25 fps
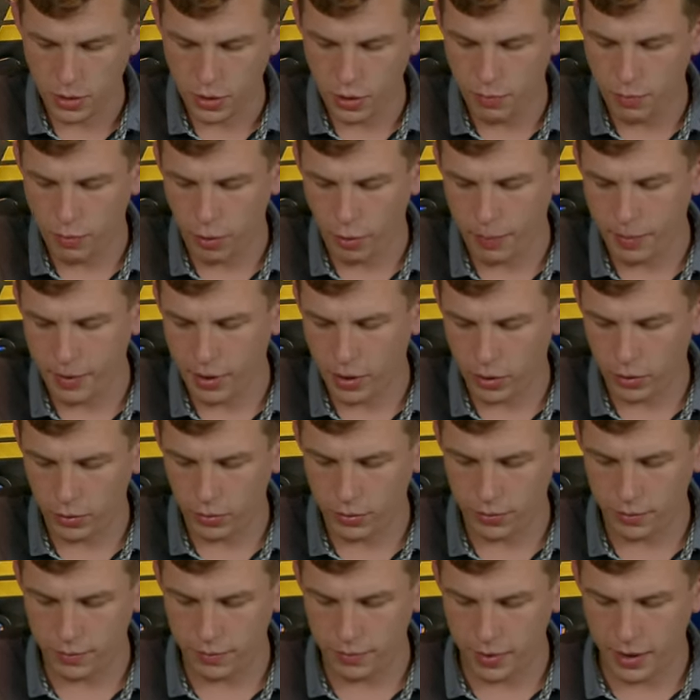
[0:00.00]
you pop it
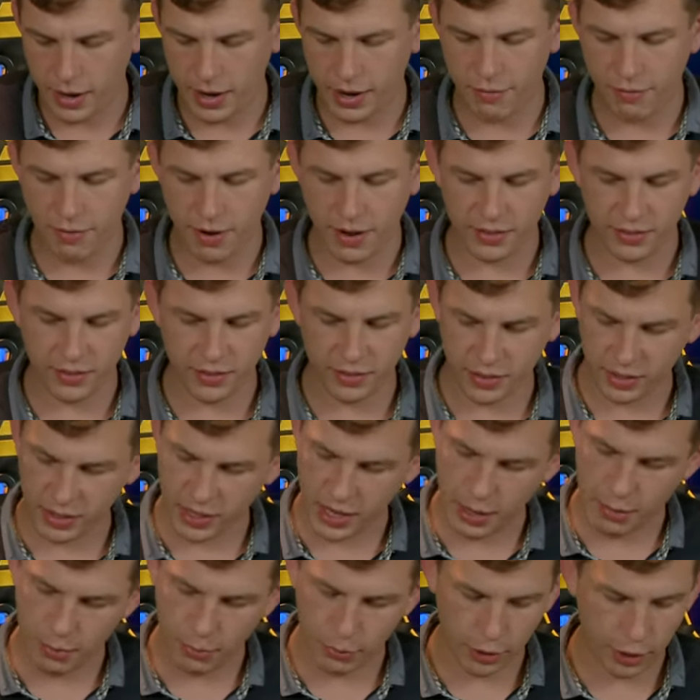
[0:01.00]
on, and it raises the
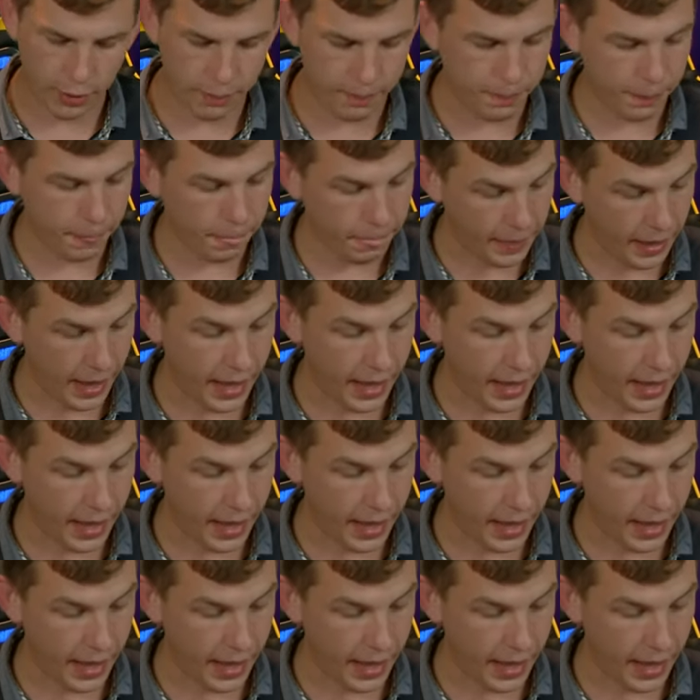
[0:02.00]
keyboard up.